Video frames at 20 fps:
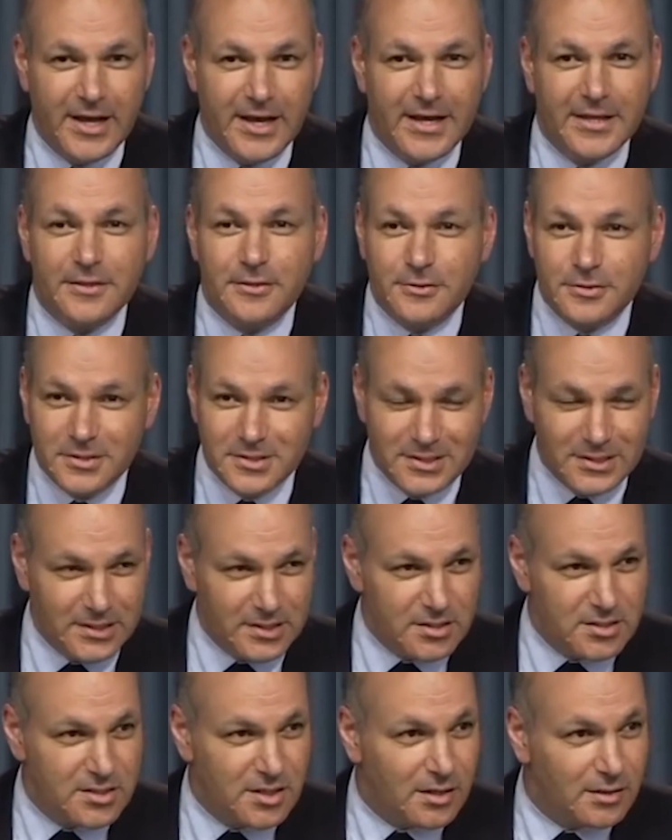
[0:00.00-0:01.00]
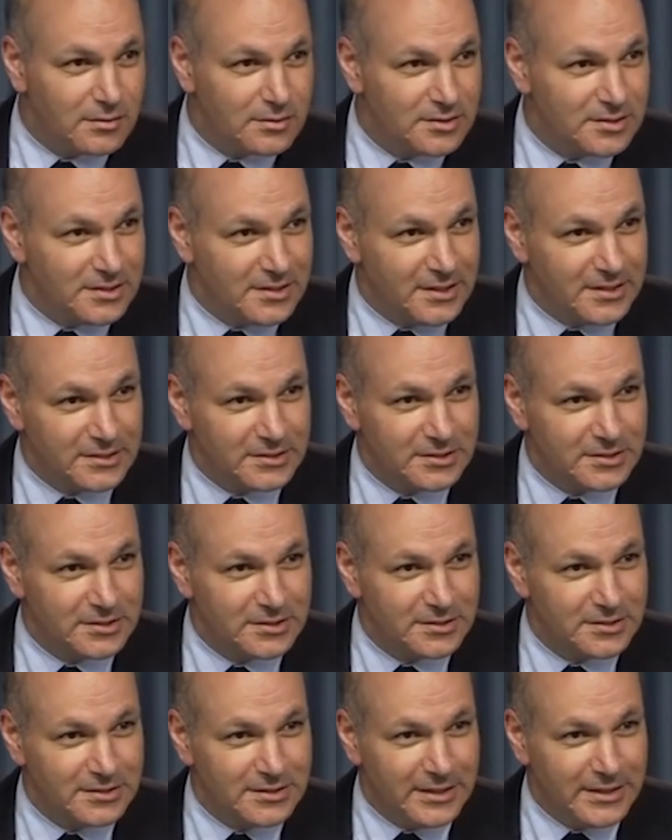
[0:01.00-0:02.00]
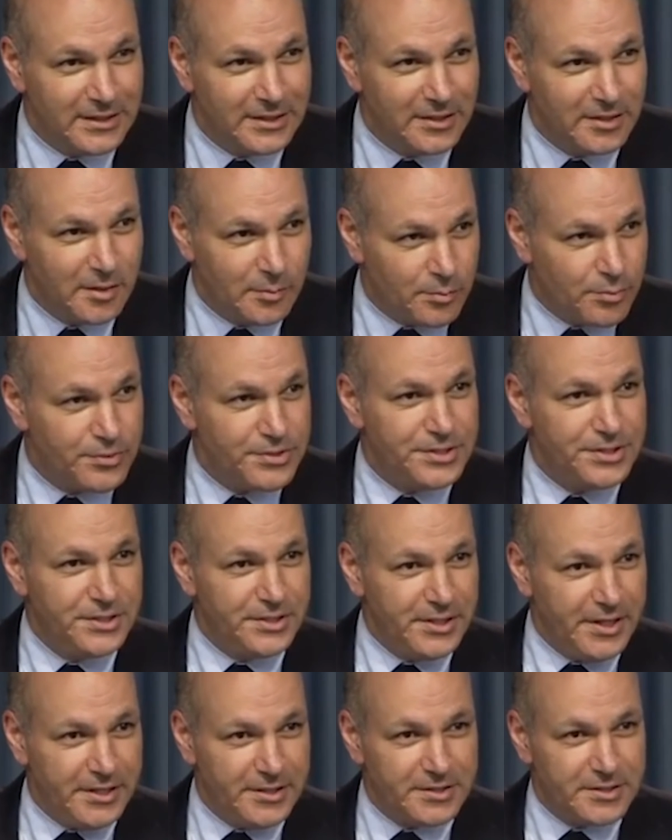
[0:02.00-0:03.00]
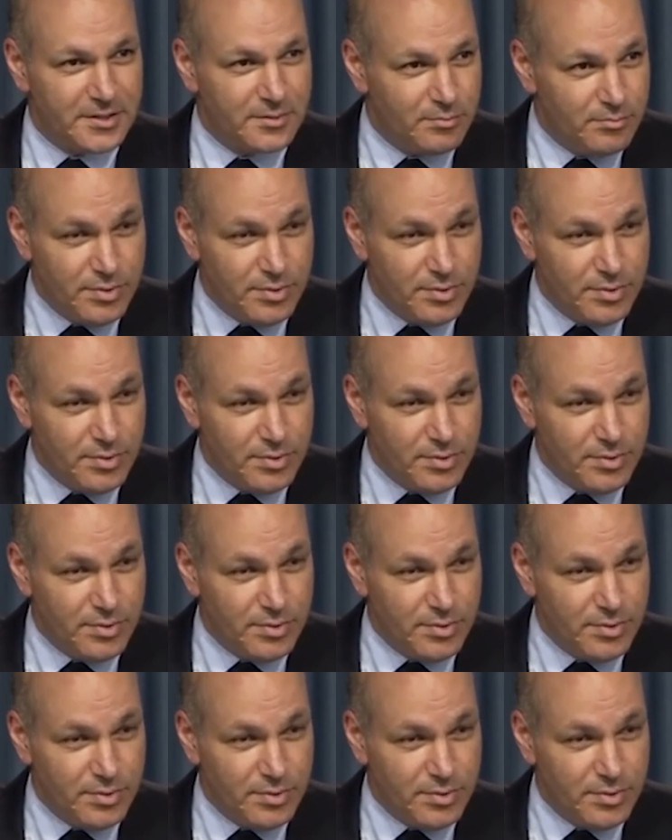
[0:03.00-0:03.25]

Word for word: And there's the adult in us that appreciates the